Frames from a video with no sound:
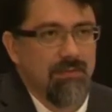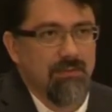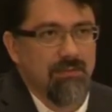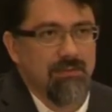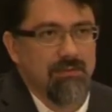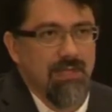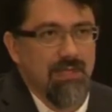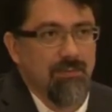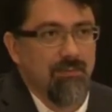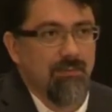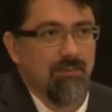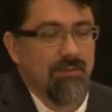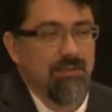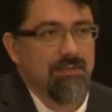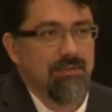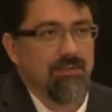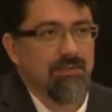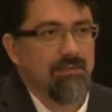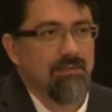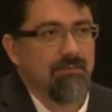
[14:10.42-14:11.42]
type of
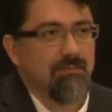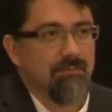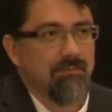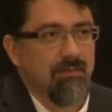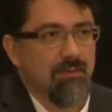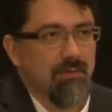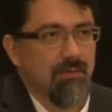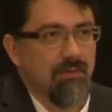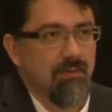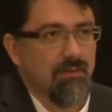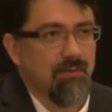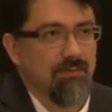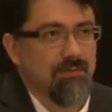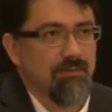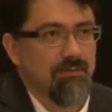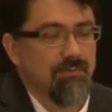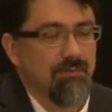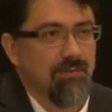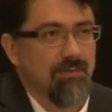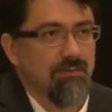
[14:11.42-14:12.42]
initiative. There are lots
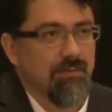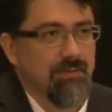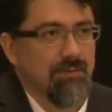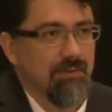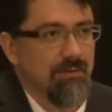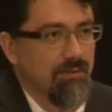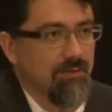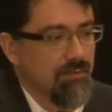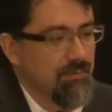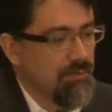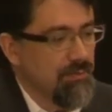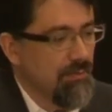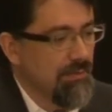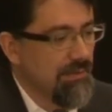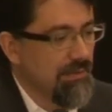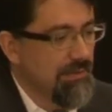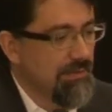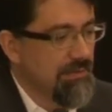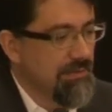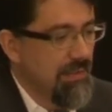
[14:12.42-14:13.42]
of university groups doing
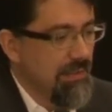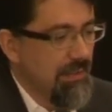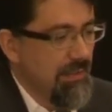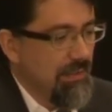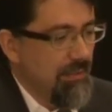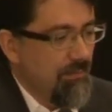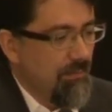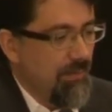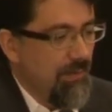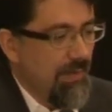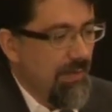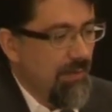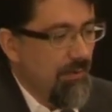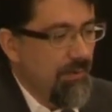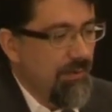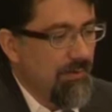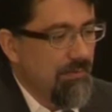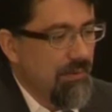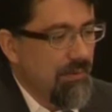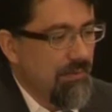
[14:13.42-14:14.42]
this. But
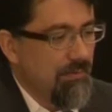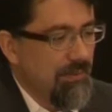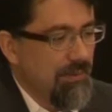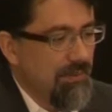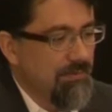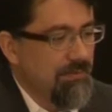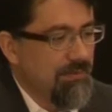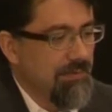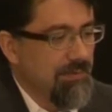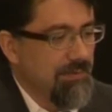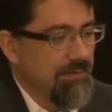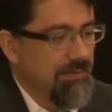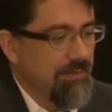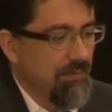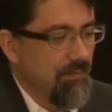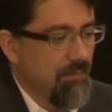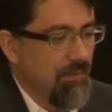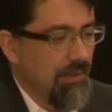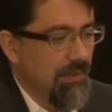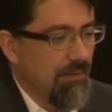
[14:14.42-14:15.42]
our difference is
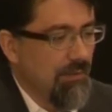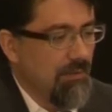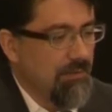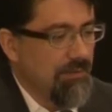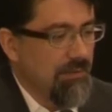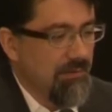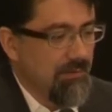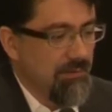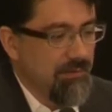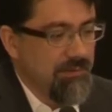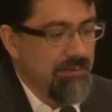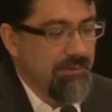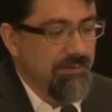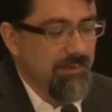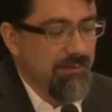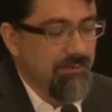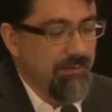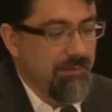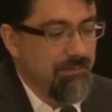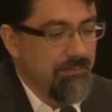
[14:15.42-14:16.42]
that we are not
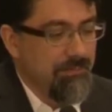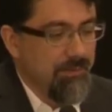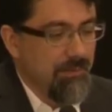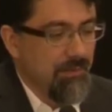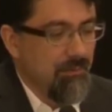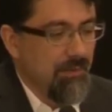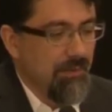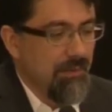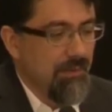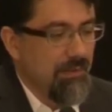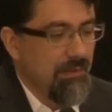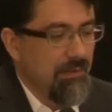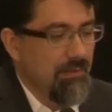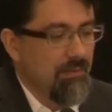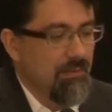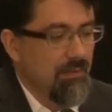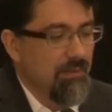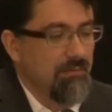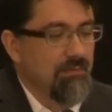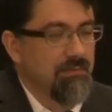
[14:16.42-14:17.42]
technology-driven. We
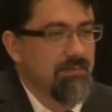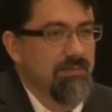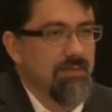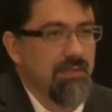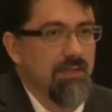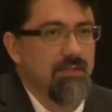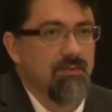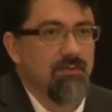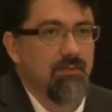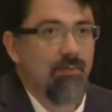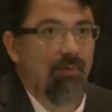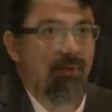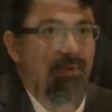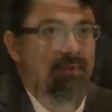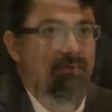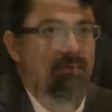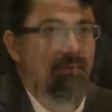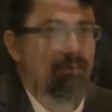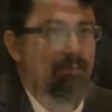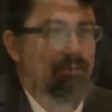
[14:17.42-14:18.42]
don't seek to
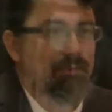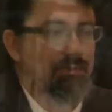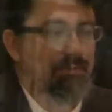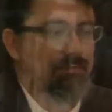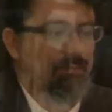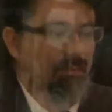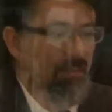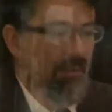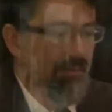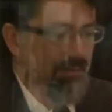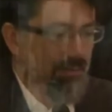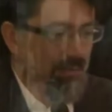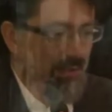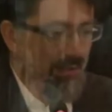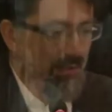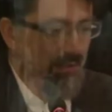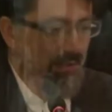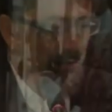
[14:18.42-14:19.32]
bring solutions from outside.